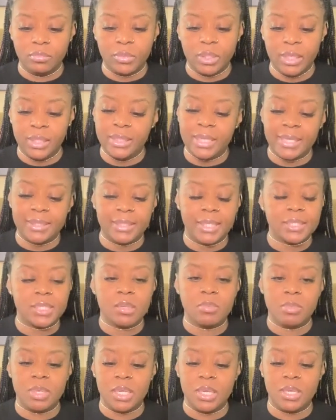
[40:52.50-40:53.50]
And that
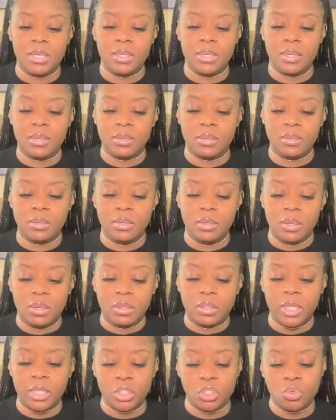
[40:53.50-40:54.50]
doesn't mean
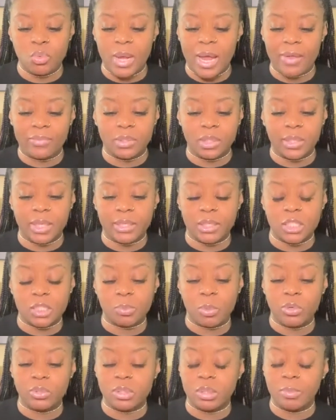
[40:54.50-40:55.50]
that you have to let this
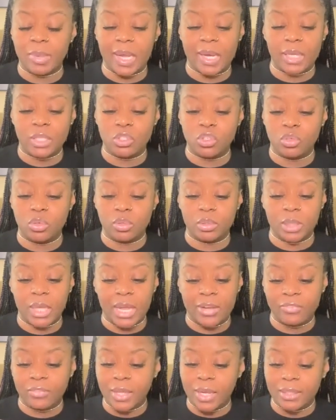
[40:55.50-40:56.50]
person back into your
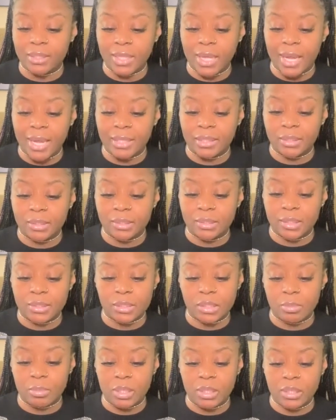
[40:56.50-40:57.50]
life like that. That
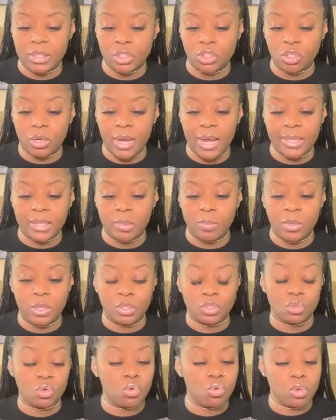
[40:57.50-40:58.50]
doesn't mean that y'all have to be
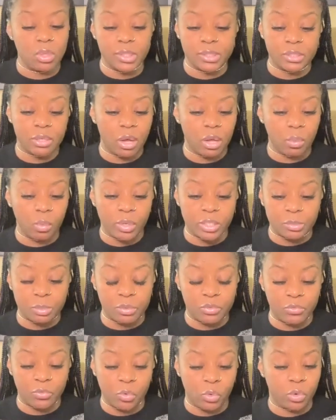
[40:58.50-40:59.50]
as cool as y'all was
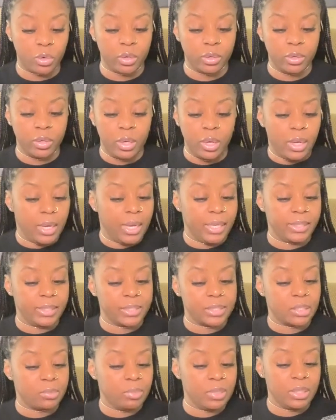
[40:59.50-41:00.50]
before. It
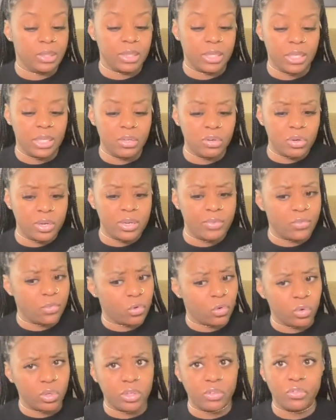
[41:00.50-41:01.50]
doesn't mean that you're even
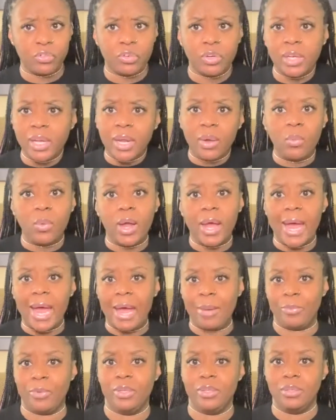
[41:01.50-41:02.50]
going to forget what
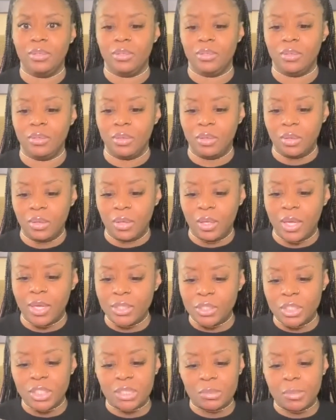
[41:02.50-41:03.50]
happened. It
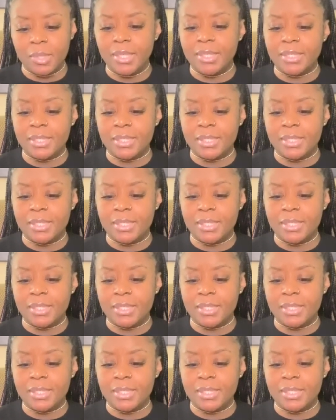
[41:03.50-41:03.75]
just means